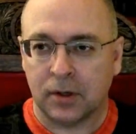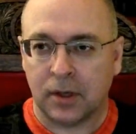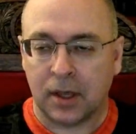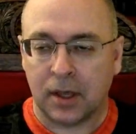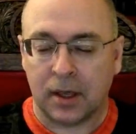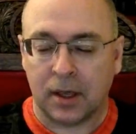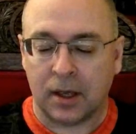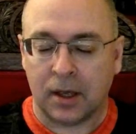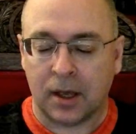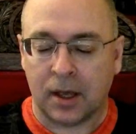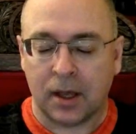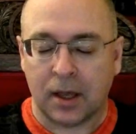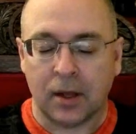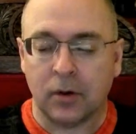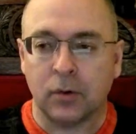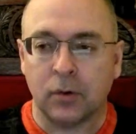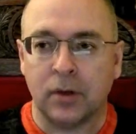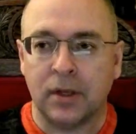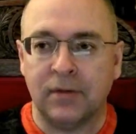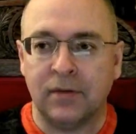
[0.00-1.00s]
I don't
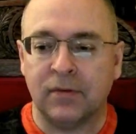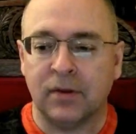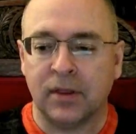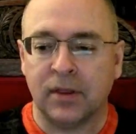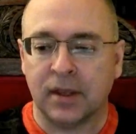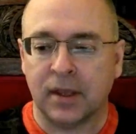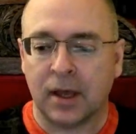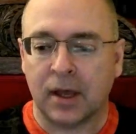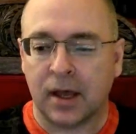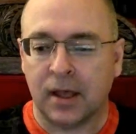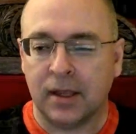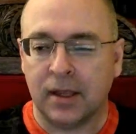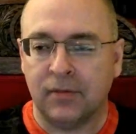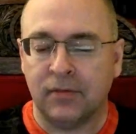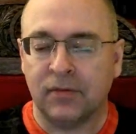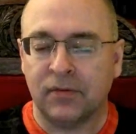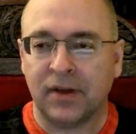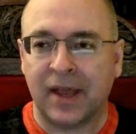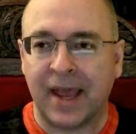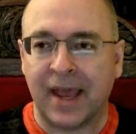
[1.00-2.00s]
even think, even if I
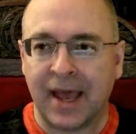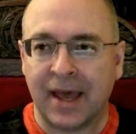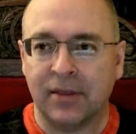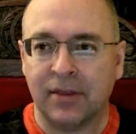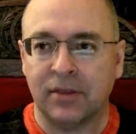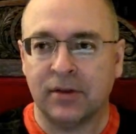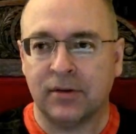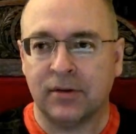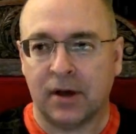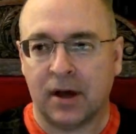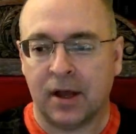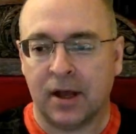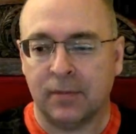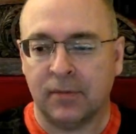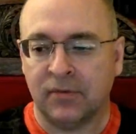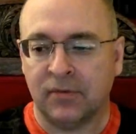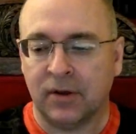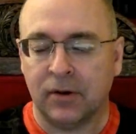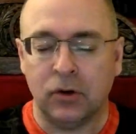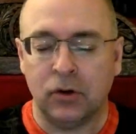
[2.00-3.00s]
had the time, if I
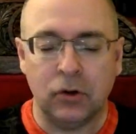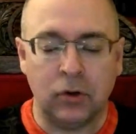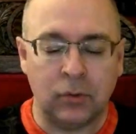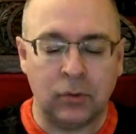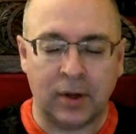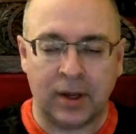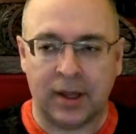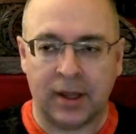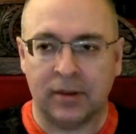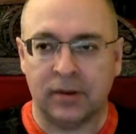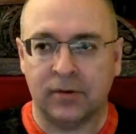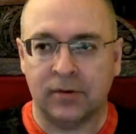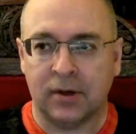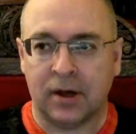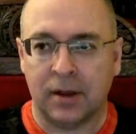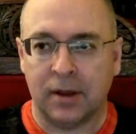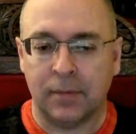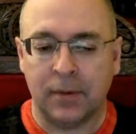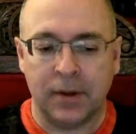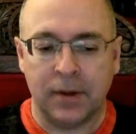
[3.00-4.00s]
knew I had the time,
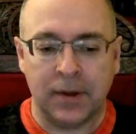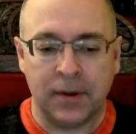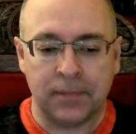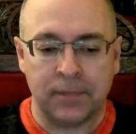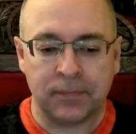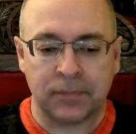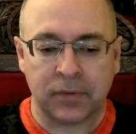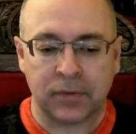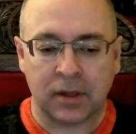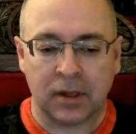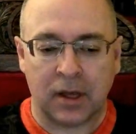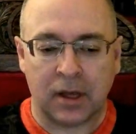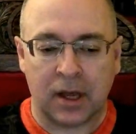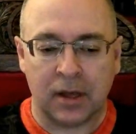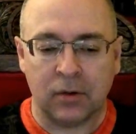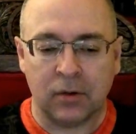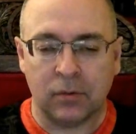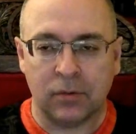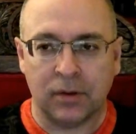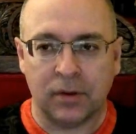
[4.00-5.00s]
I don't
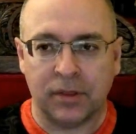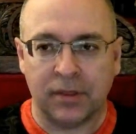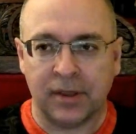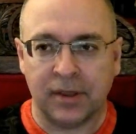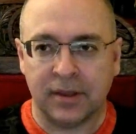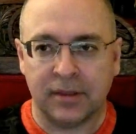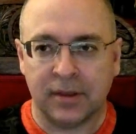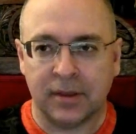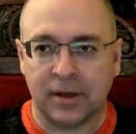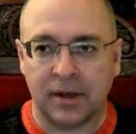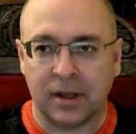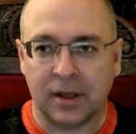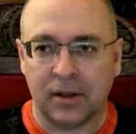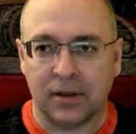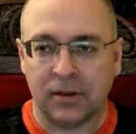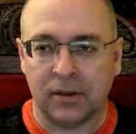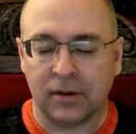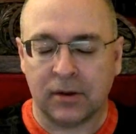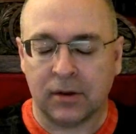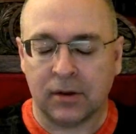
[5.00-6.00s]
think that
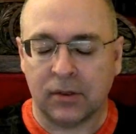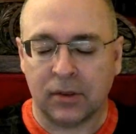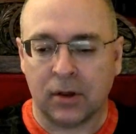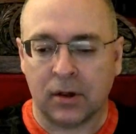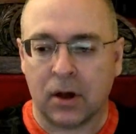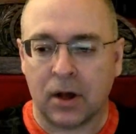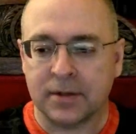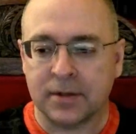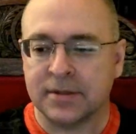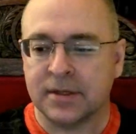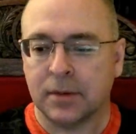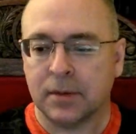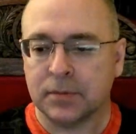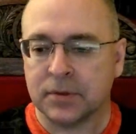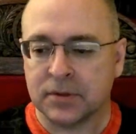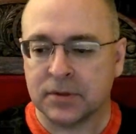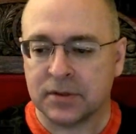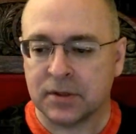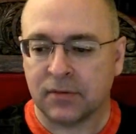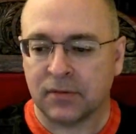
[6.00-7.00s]
the concepts and stuff
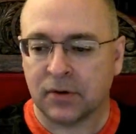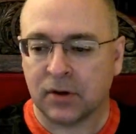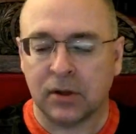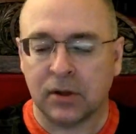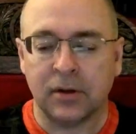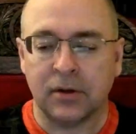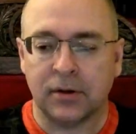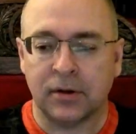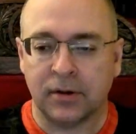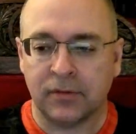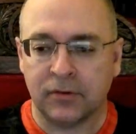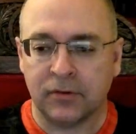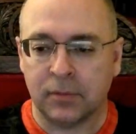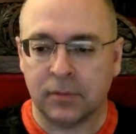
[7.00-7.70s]
are clear enough to me.